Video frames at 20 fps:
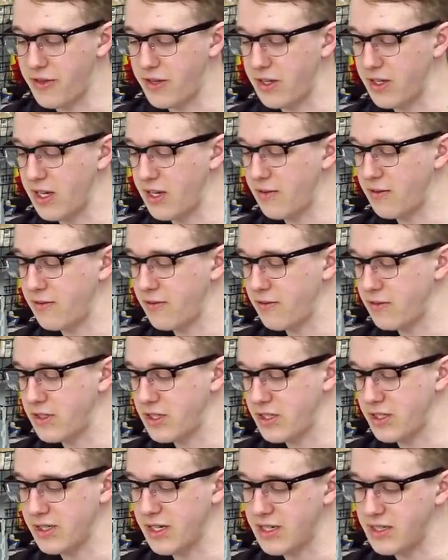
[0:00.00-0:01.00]
And again,
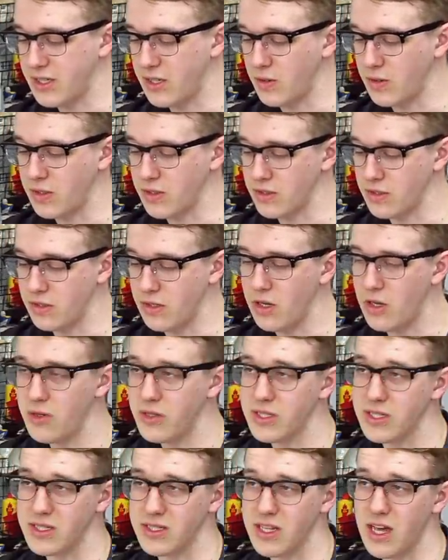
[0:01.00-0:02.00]
just in case anyone doesn't know,
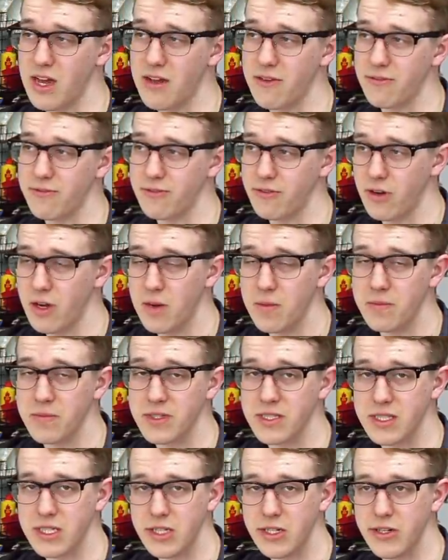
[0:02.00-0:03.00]
this is not from
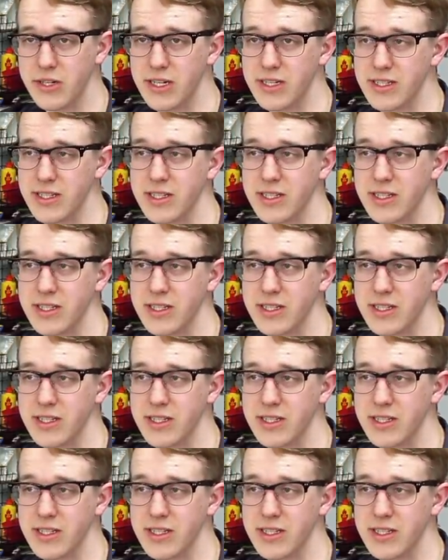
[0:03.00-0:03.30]
the series,